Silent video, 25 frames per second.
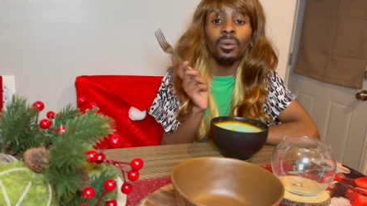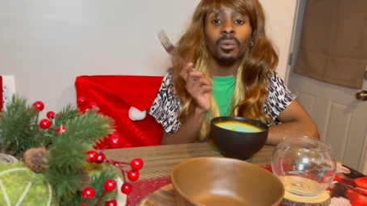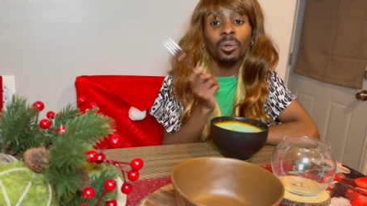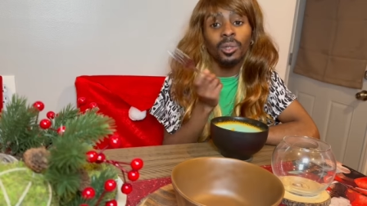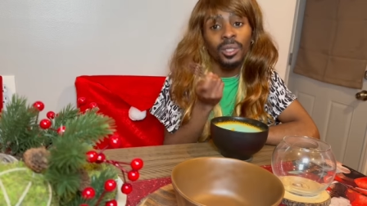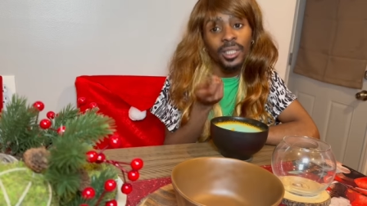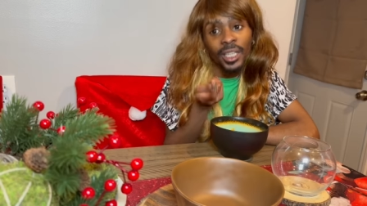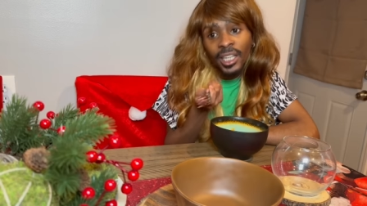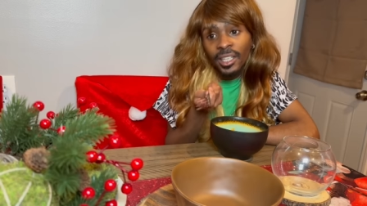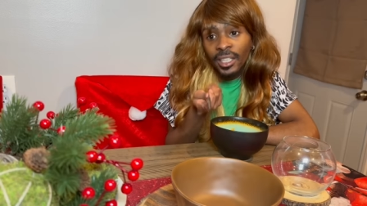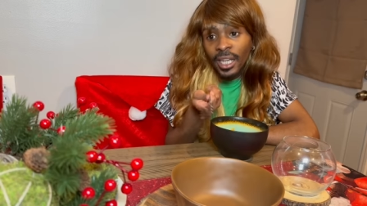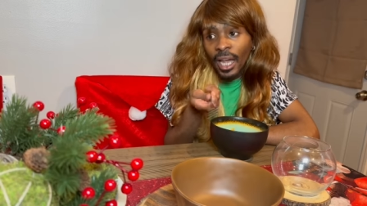Well,
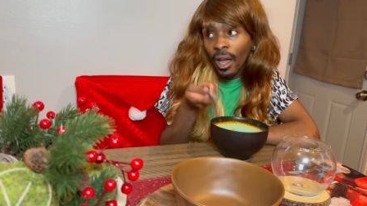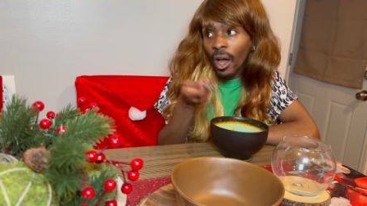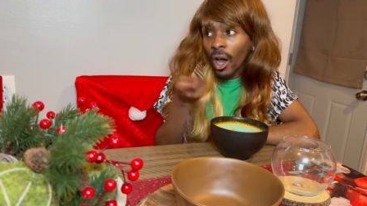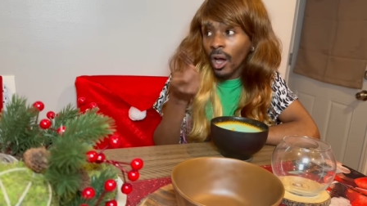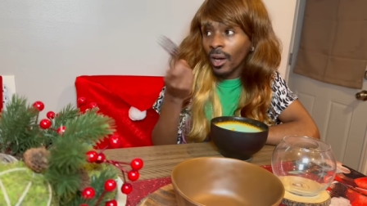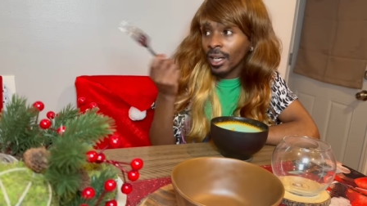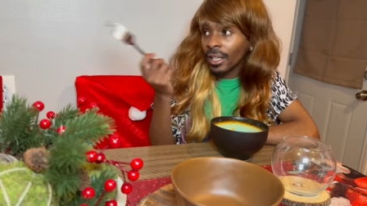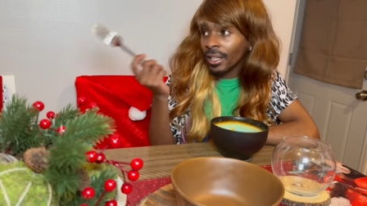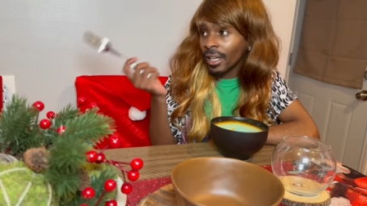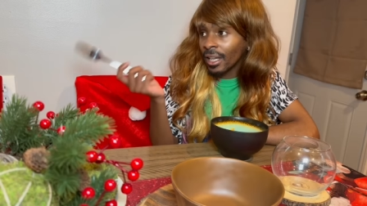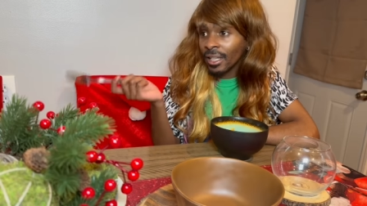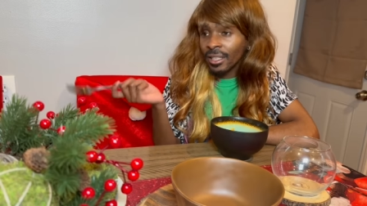TJ already
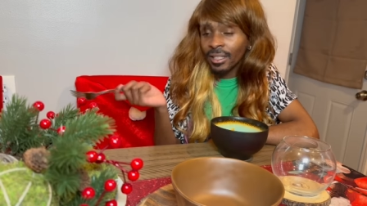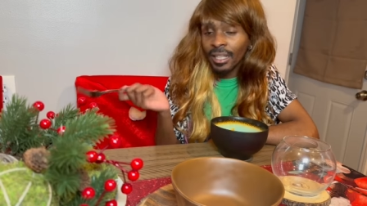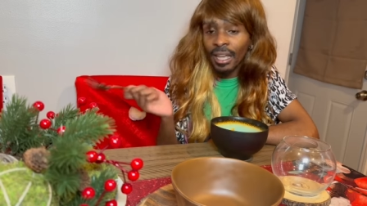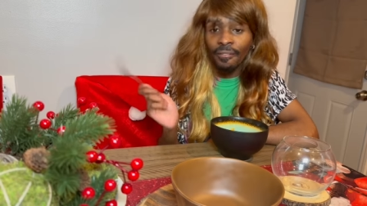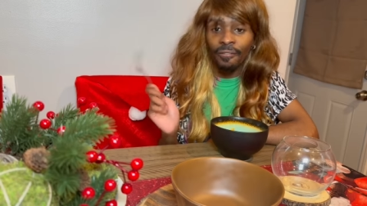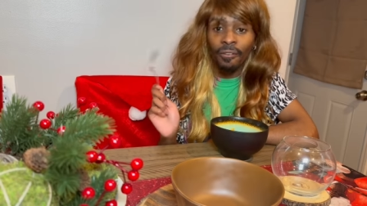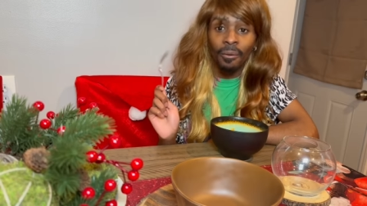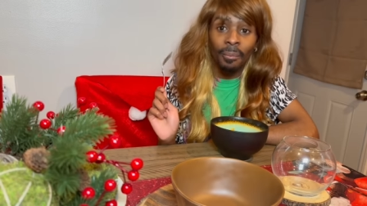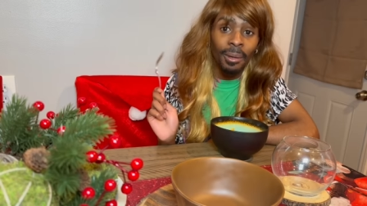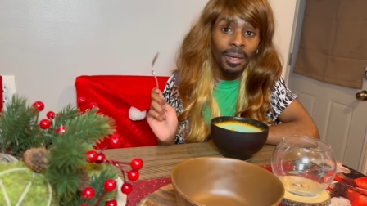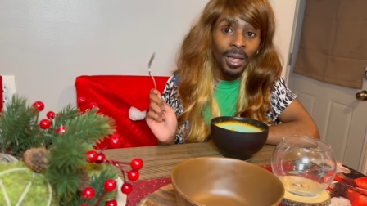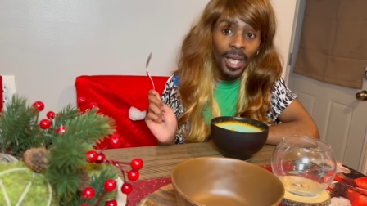does that for
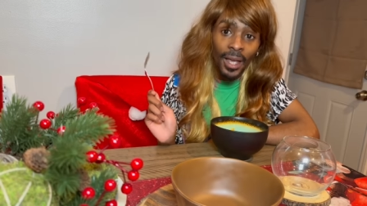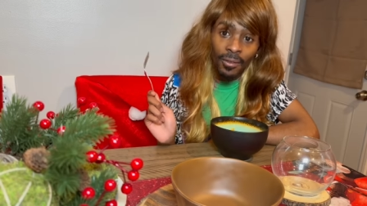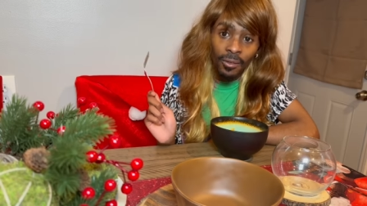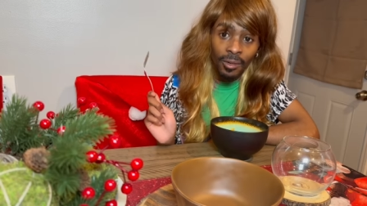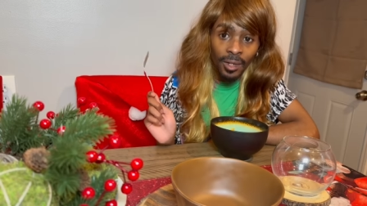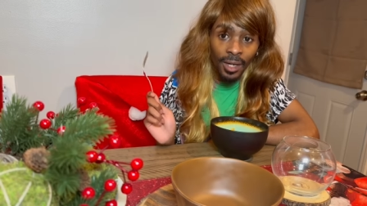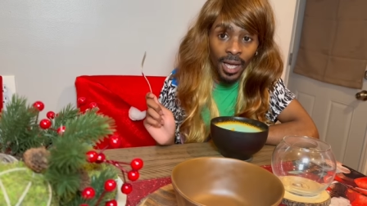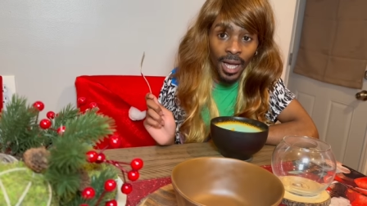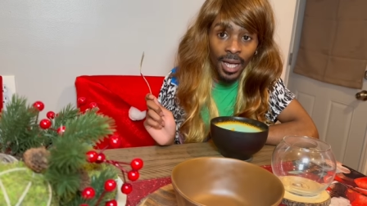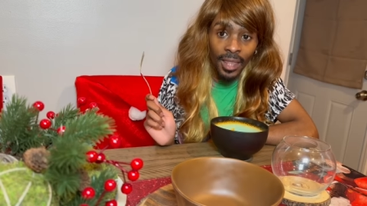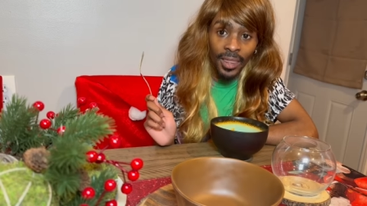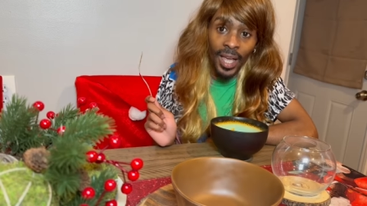me every night.
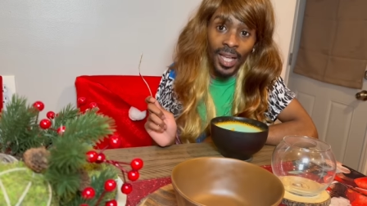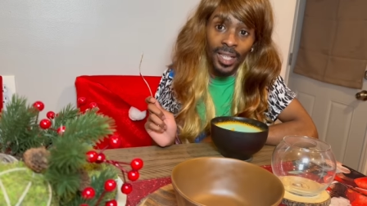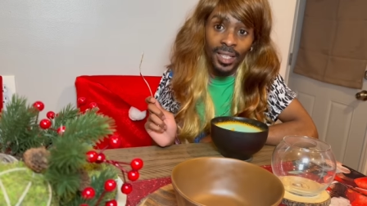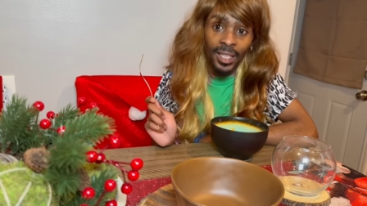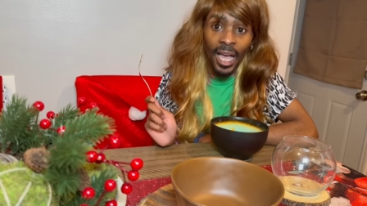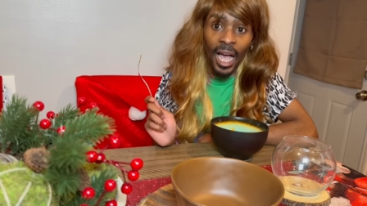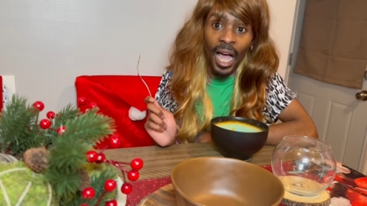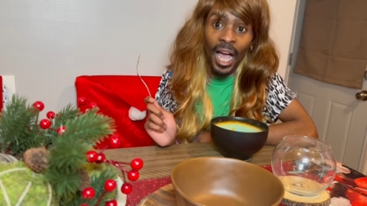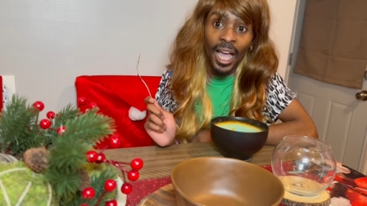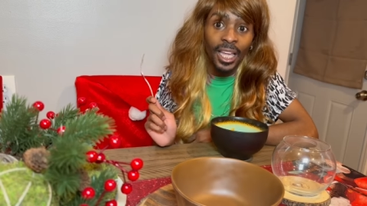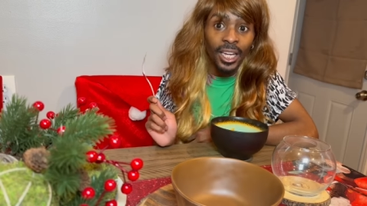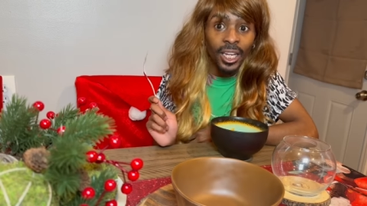That's how I
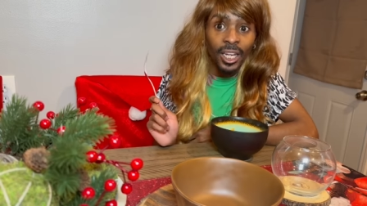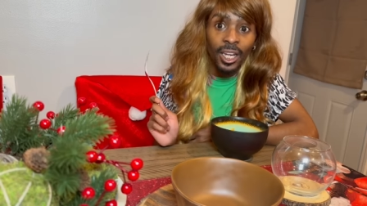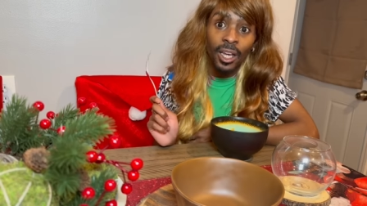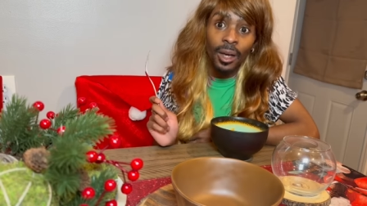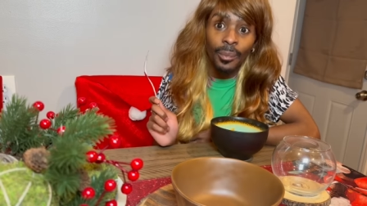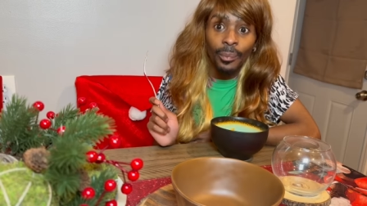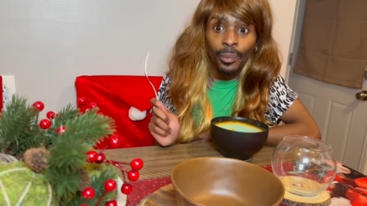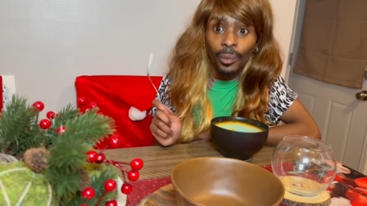ended up